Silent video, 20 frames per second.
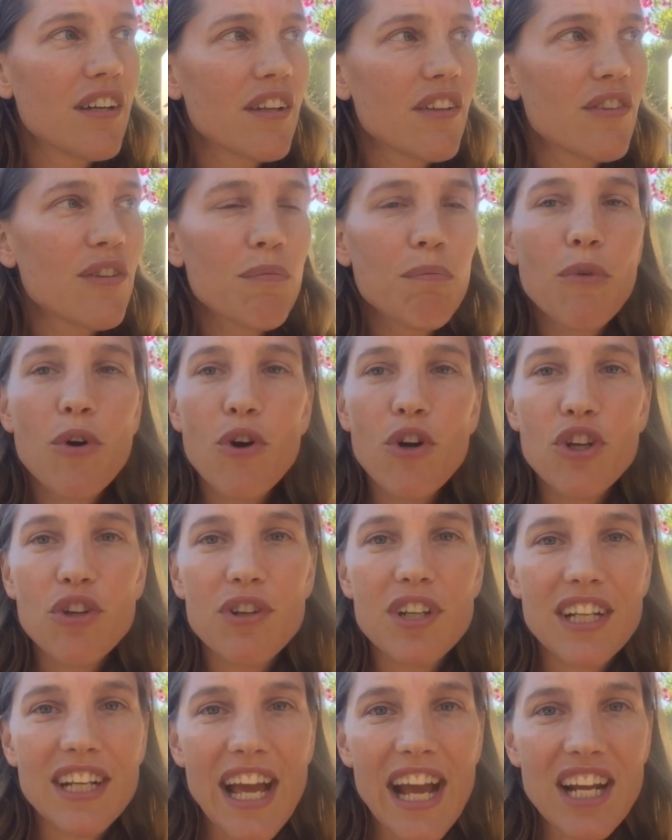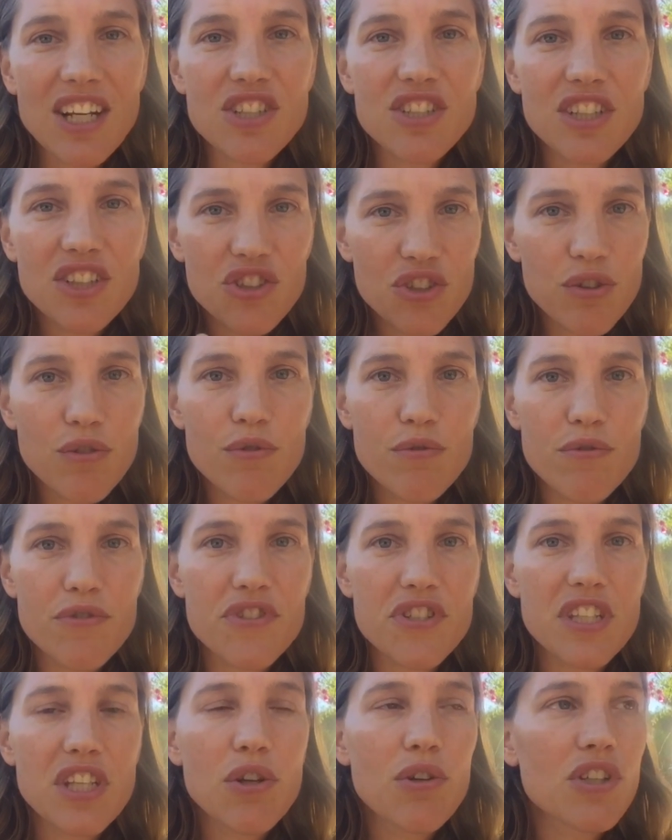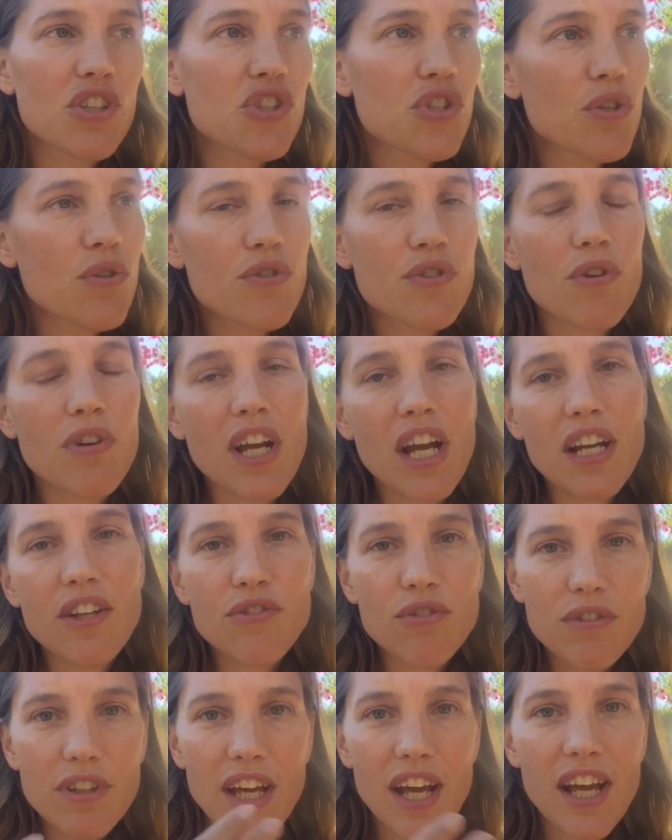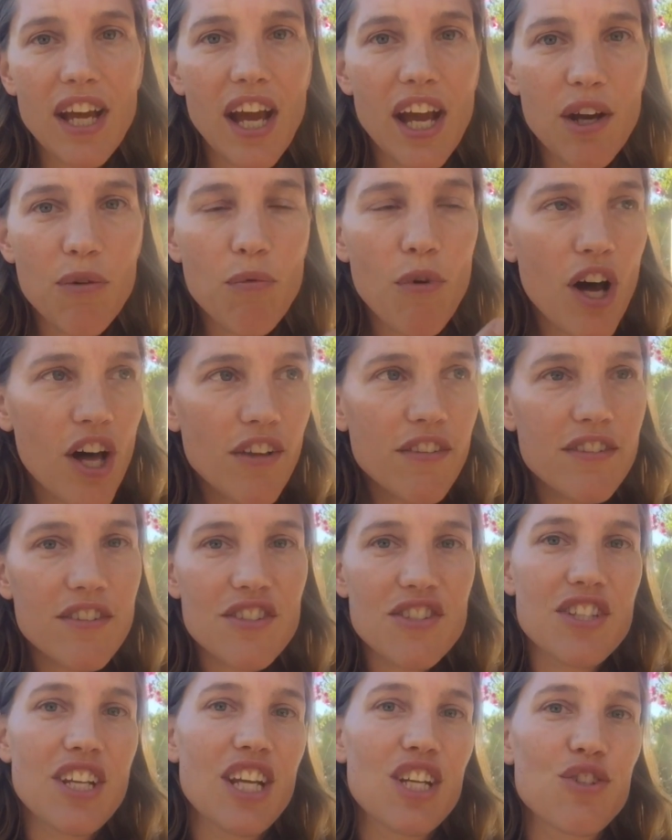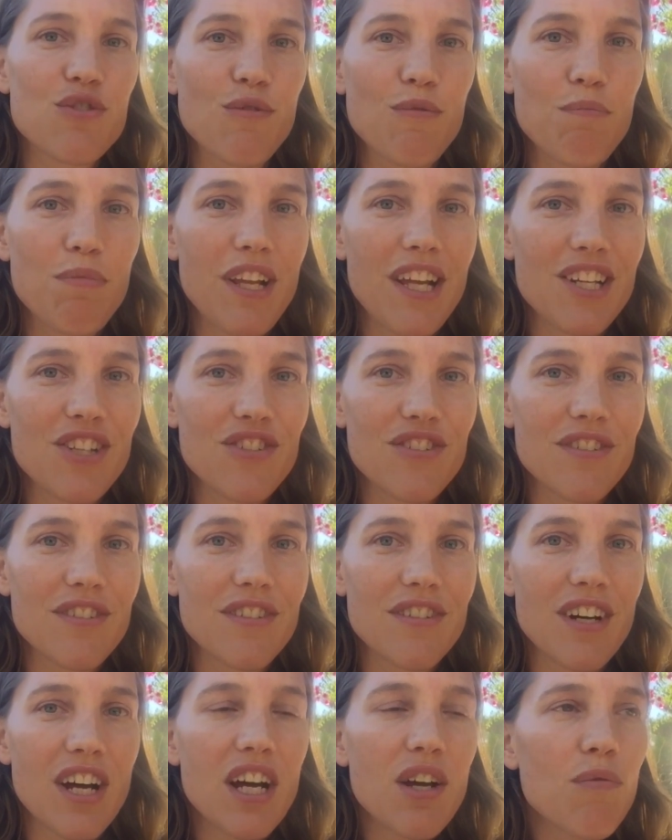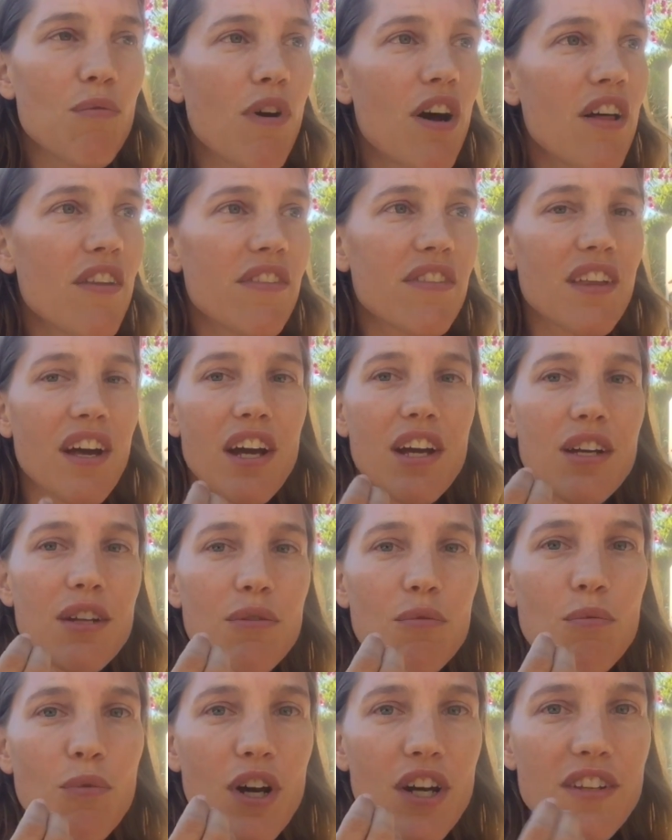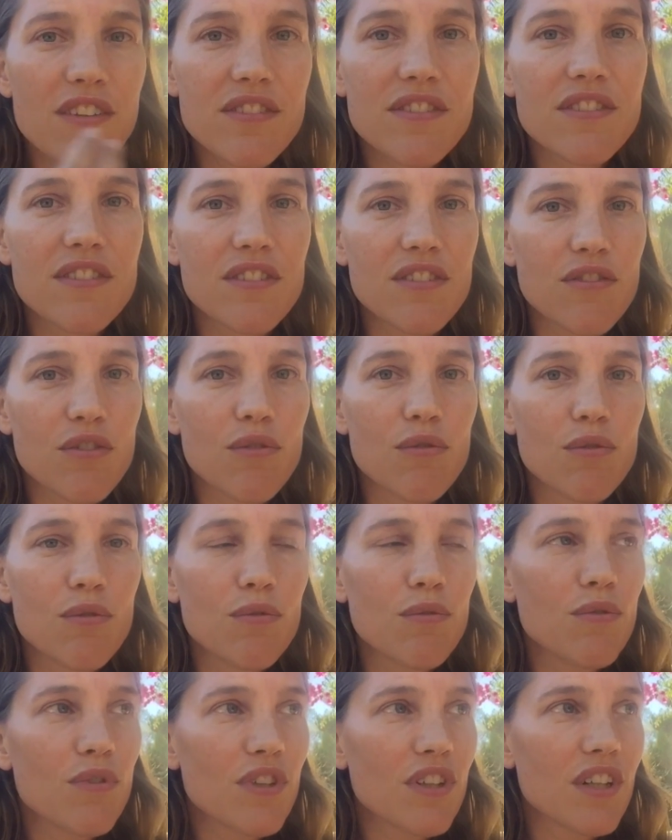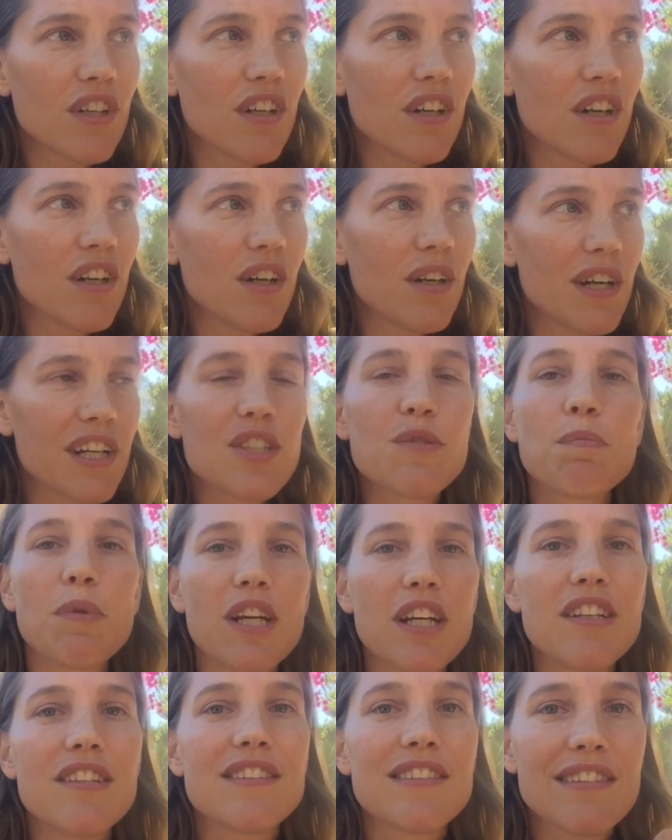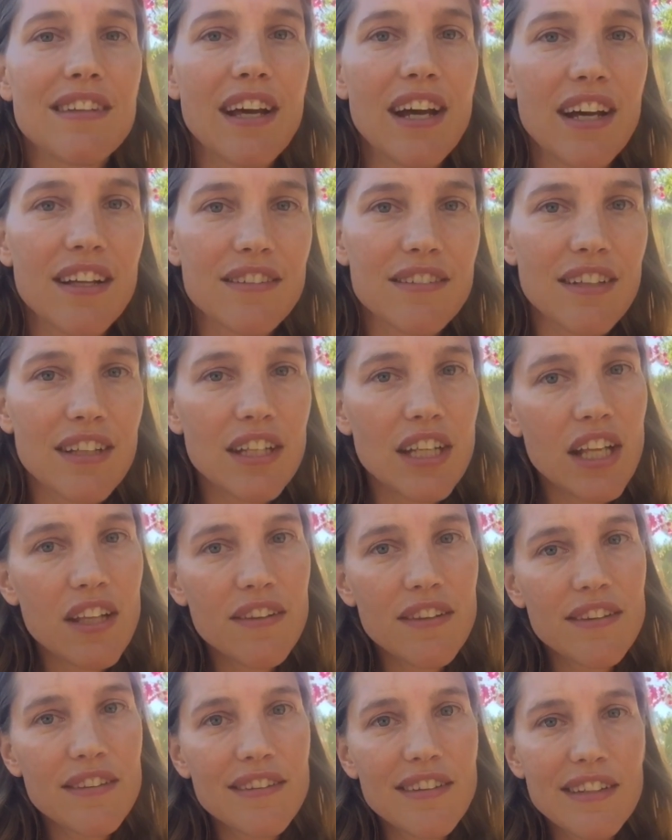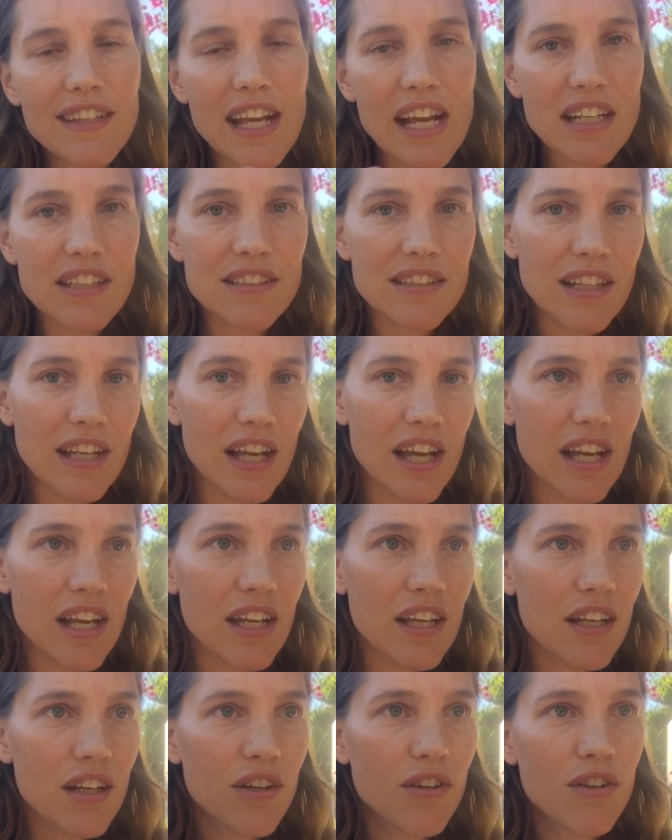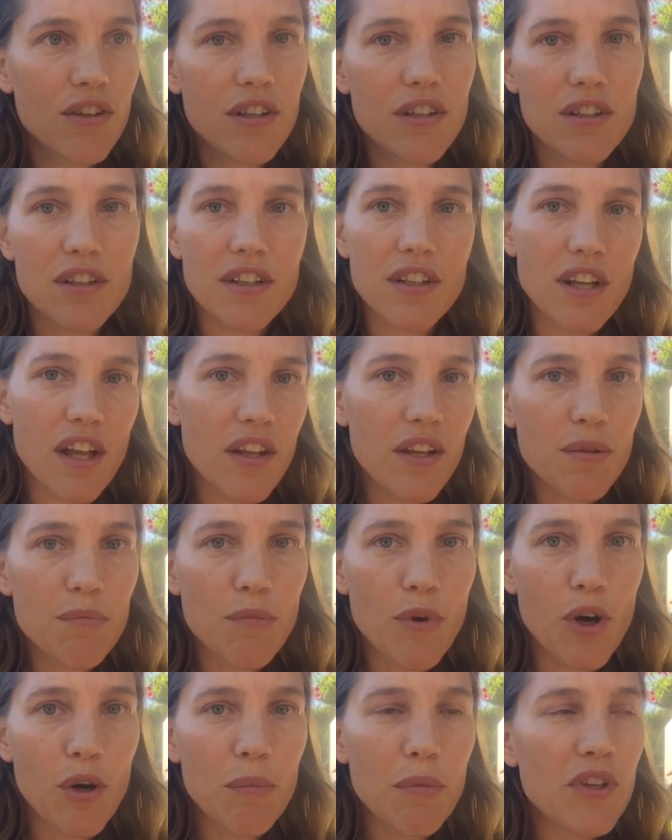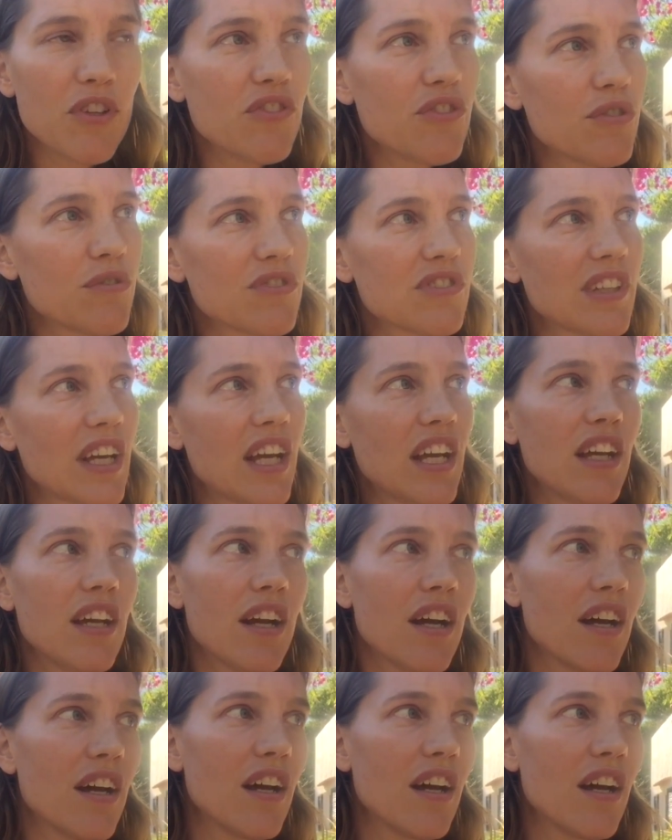the more you can actually choose. You can choose, okay, today I want the sexual pleasure. I want to experience that. And then the next day or another moment you say,